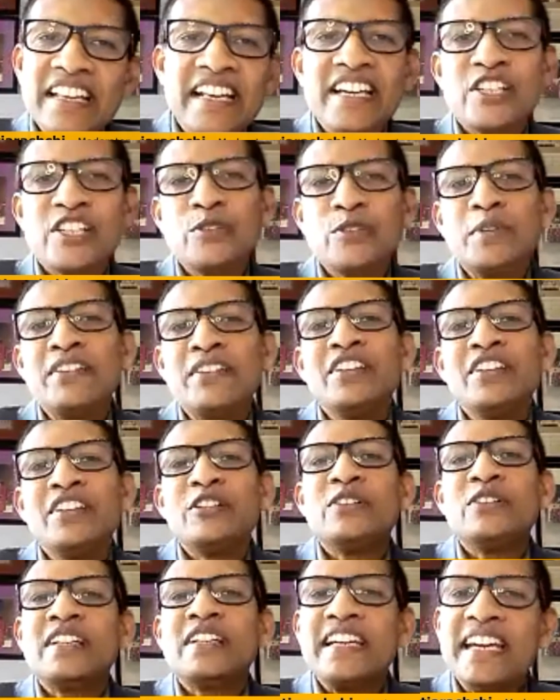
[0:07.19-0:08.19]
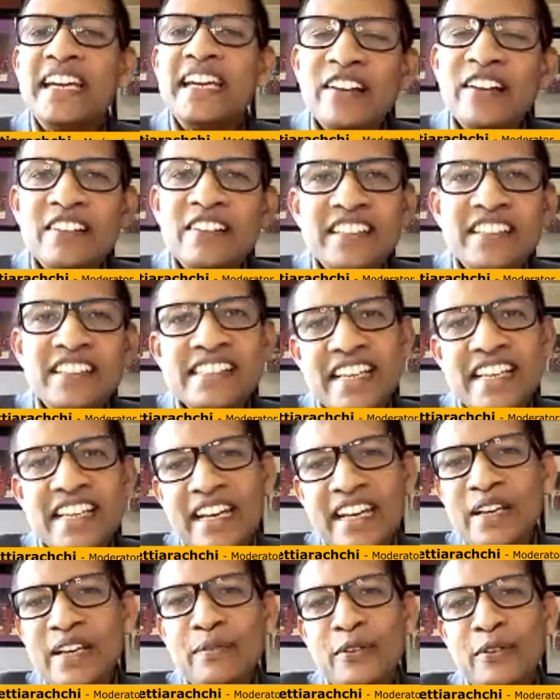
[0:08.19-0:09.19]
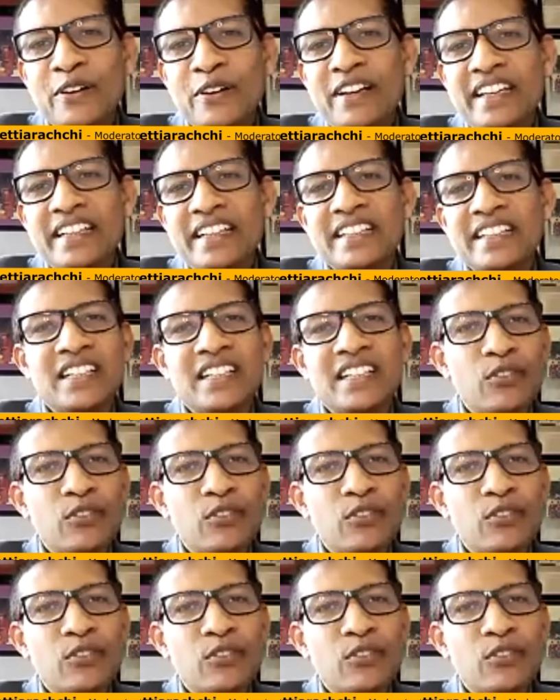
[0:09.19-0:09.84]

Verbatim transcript: nice to be with you again on this Sunday morning.